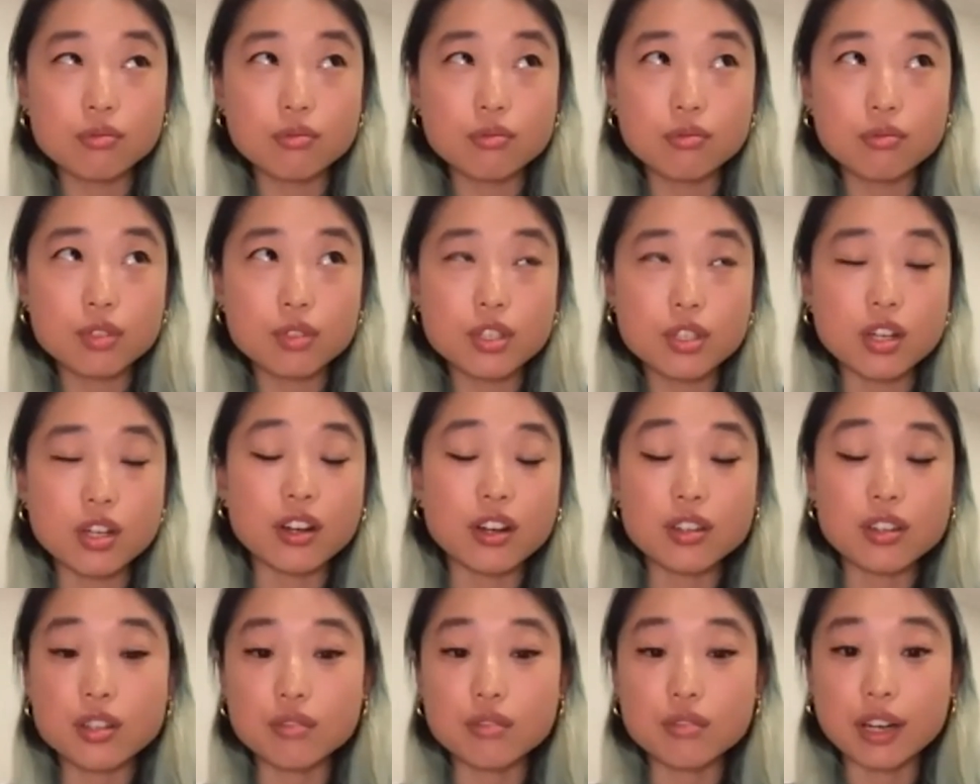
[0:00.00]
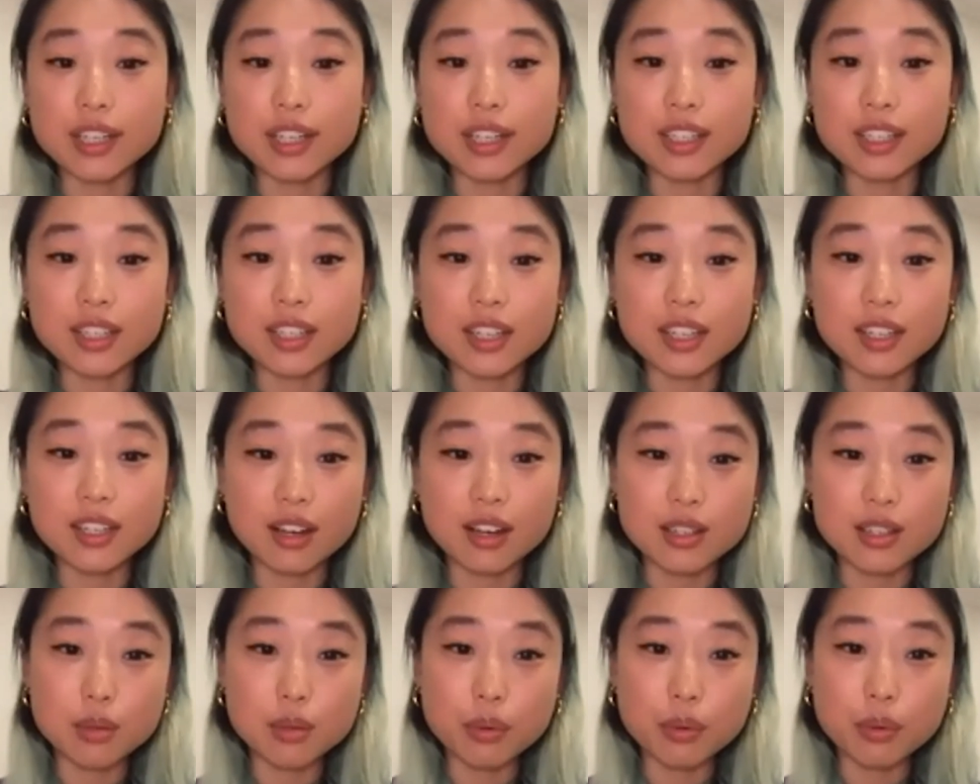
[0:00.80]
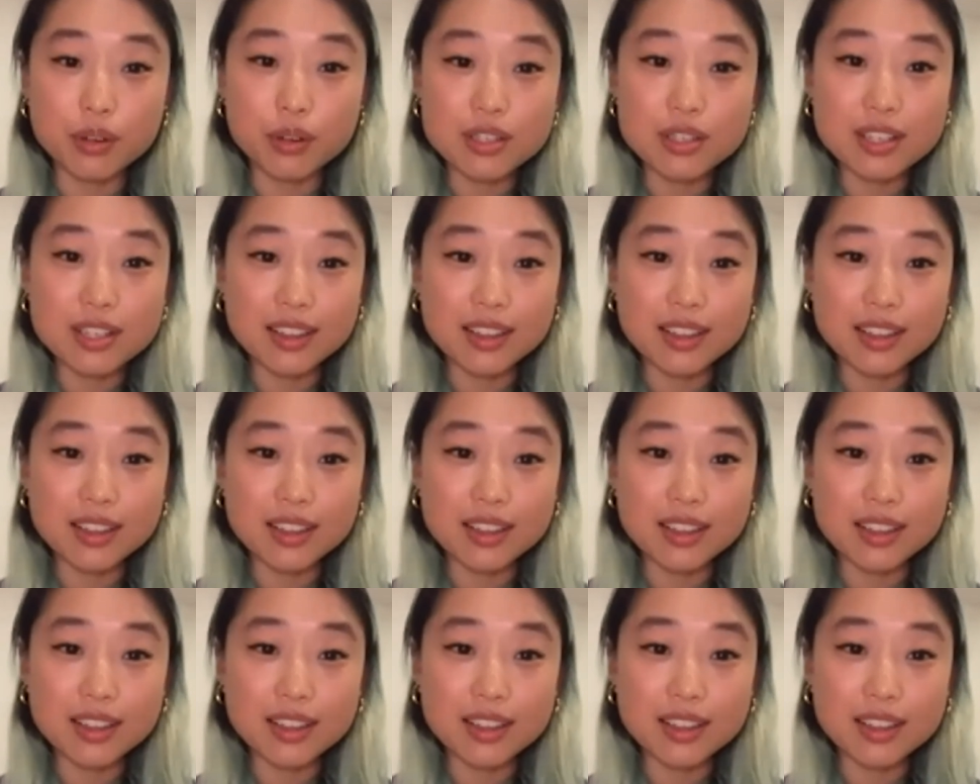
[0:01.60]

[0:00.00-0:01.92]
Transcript: started this reckoning, I suppose, in the